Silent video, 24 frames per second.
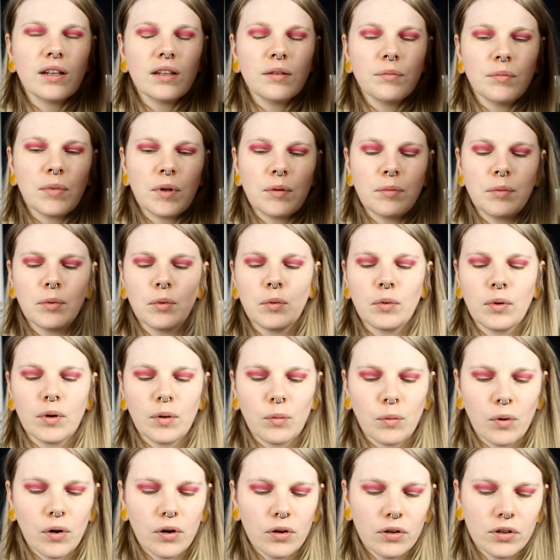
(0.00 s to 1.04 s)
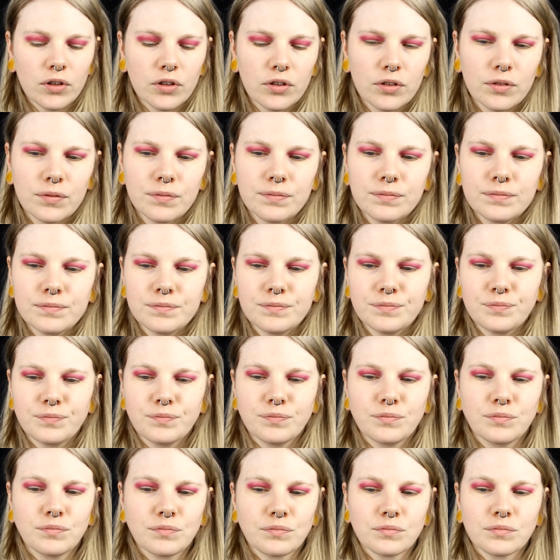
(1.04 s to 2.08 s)
Maybe it will work.
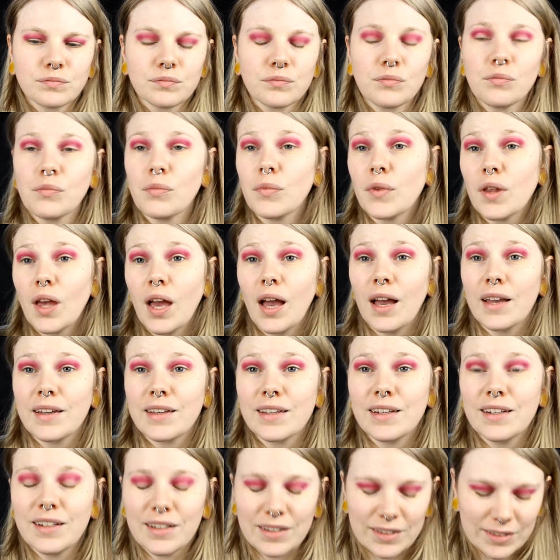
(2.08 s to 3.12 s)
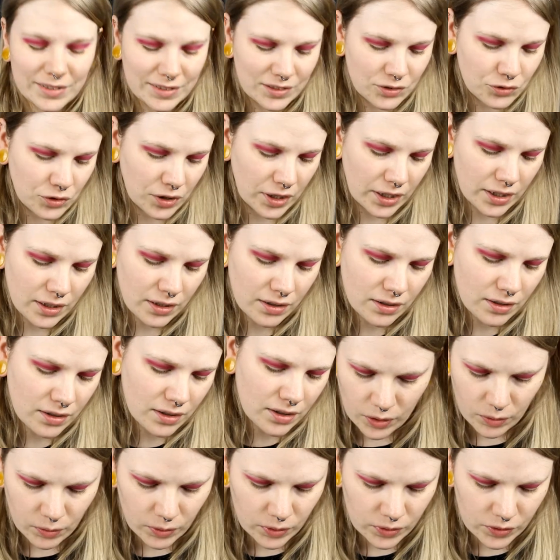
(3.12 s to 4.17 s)
I can at least try.
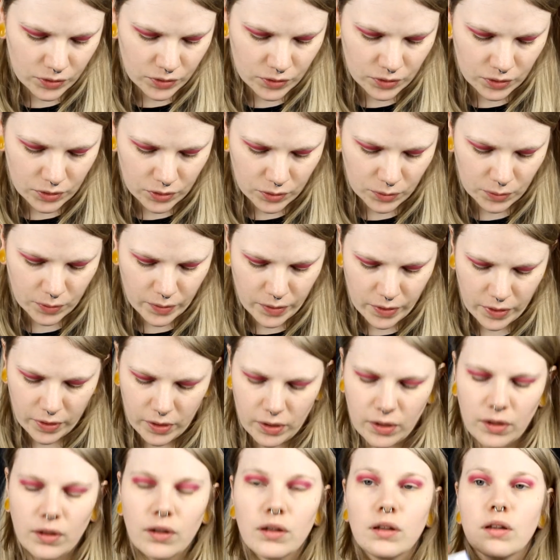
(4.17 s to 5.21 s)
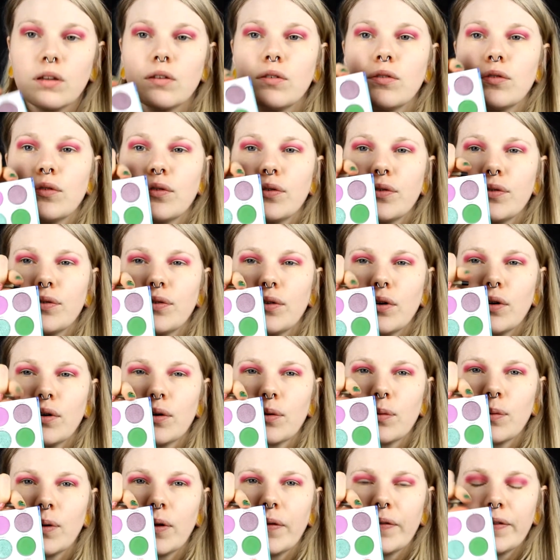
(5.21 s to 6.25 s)
I will start with the
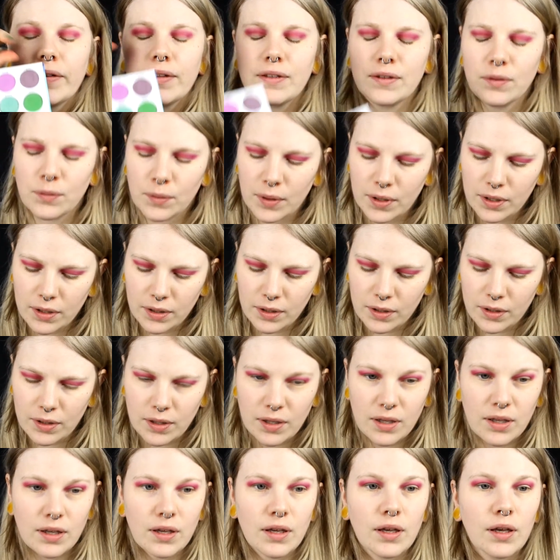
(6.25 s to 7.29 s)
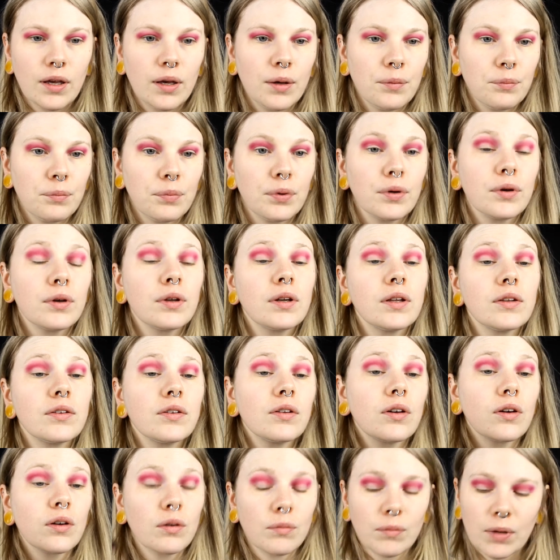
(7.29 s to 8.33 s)
dark one, this one, put it
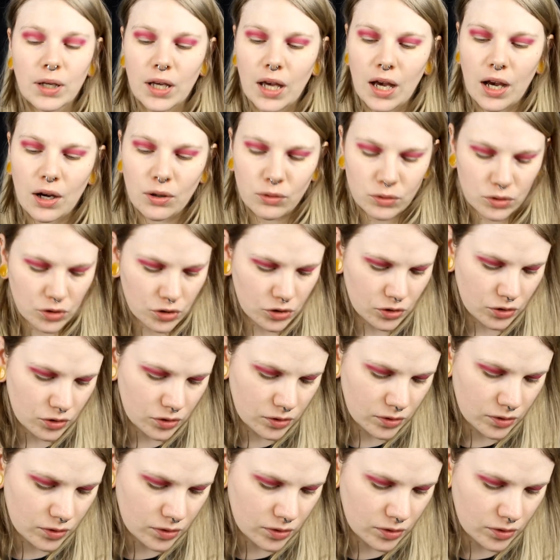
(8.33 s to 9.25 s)
on my outer.